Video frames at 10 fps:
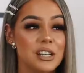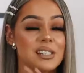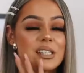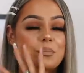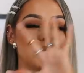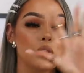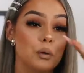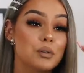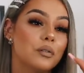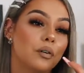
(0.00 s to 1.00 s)
She's this
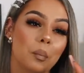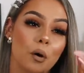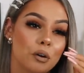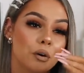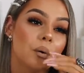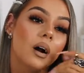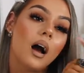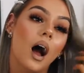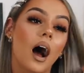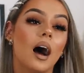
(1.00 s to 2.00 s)
beautiful model
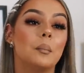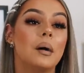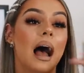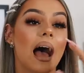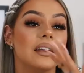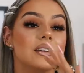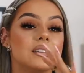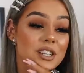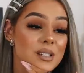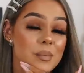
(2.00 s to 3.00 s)

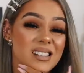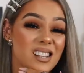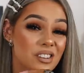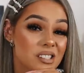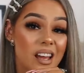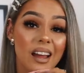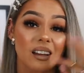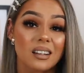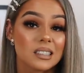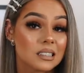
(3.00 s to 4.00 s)
and she just makes it look
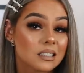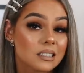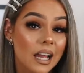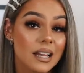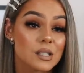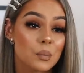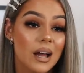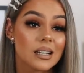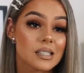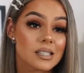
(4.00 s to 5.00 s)
sick. Hence
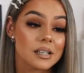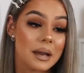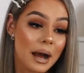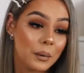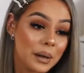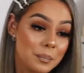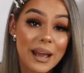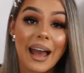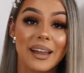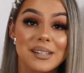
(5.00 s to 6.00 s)
why it's now in my
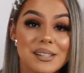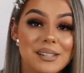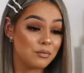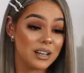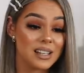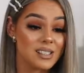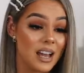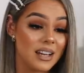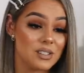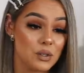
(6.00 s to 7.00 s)
hands. I'm really
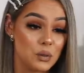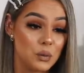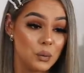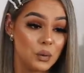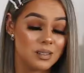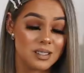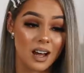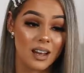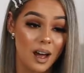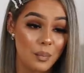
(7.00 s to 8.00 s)
excited to
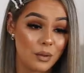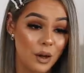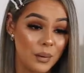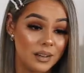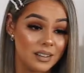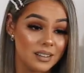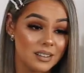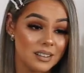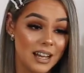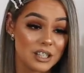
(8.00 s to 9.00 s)
style it up though and
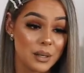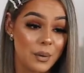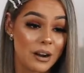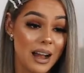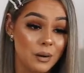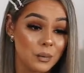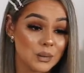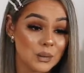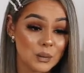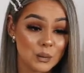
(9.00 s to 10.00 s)
actually wear it out.
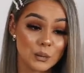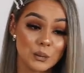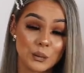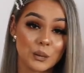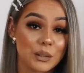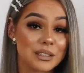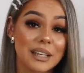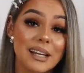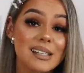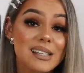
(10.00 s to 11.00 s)
because
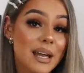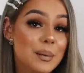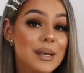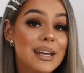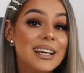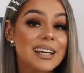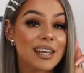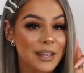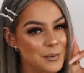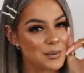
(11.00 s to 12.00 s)
I think it's gonna be
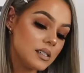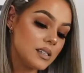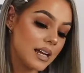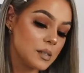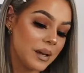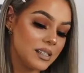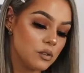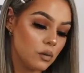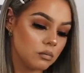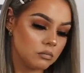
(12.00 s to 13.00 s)
cute. This next piece
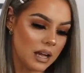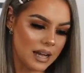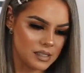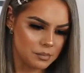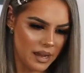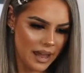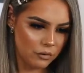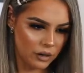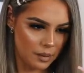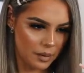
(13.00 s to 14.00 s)
not has my
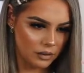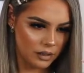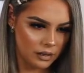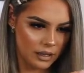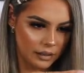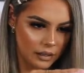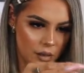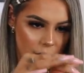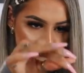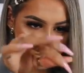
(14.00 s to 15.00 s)
hair on it, apparently. Hello.